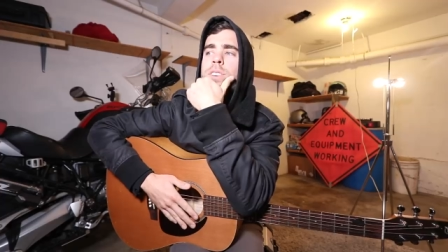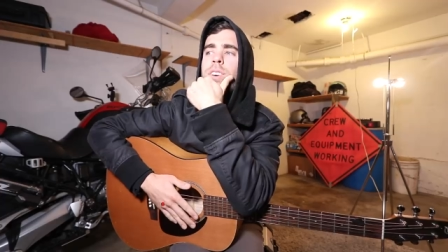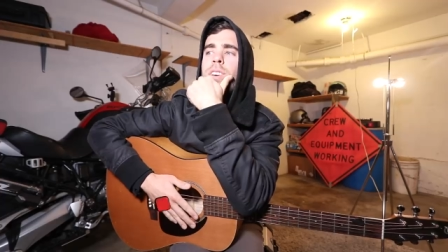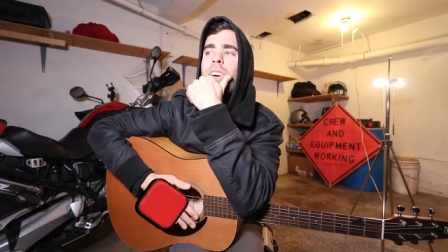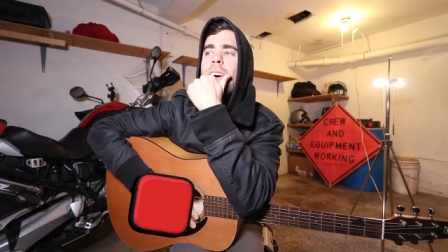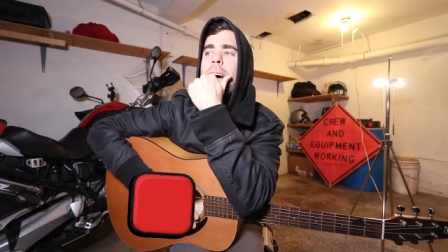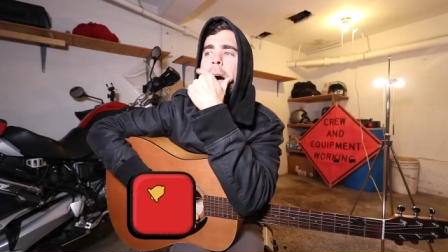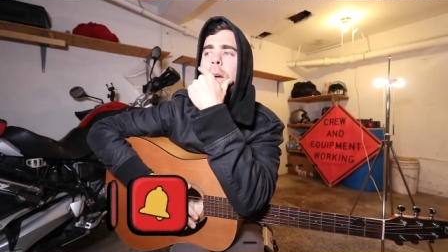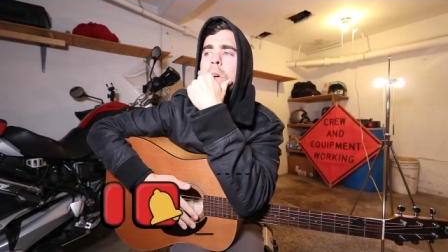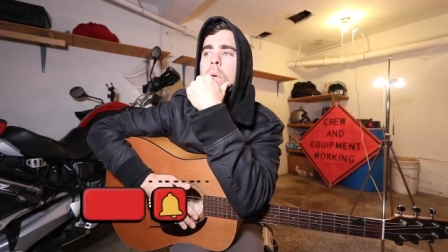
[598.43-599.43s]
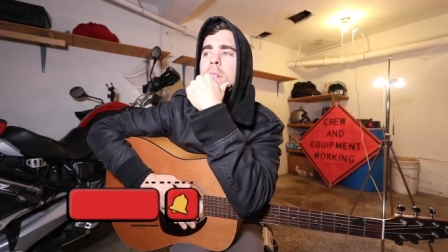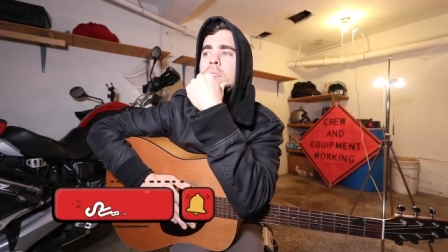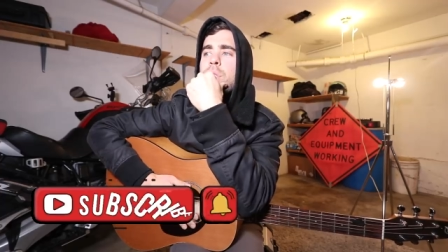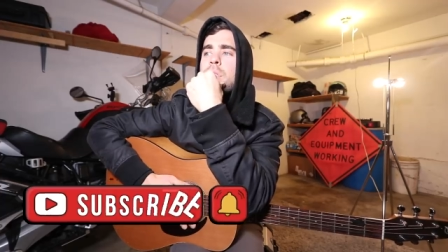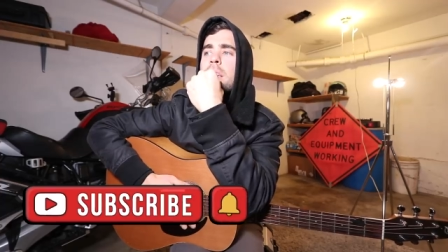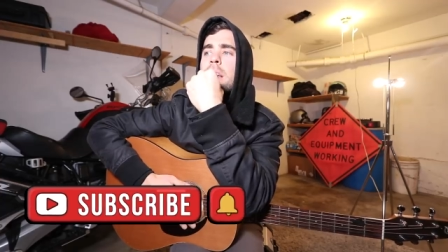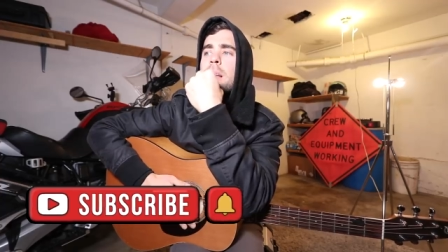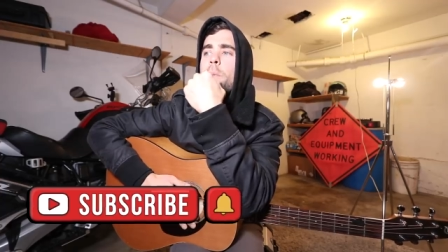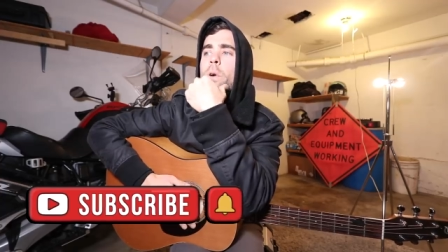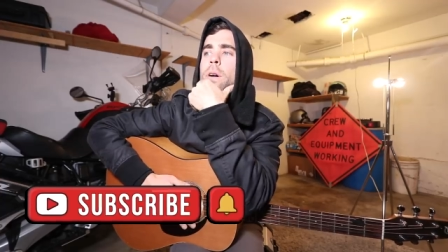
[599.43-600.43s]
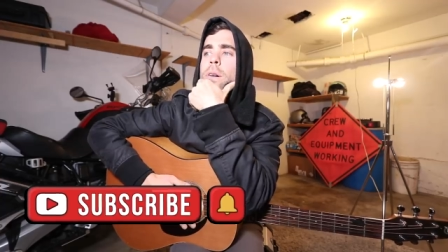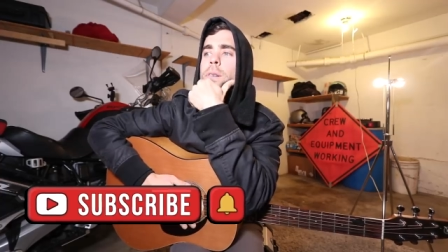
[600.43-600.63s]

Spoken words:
to, I don't know what to think anymore.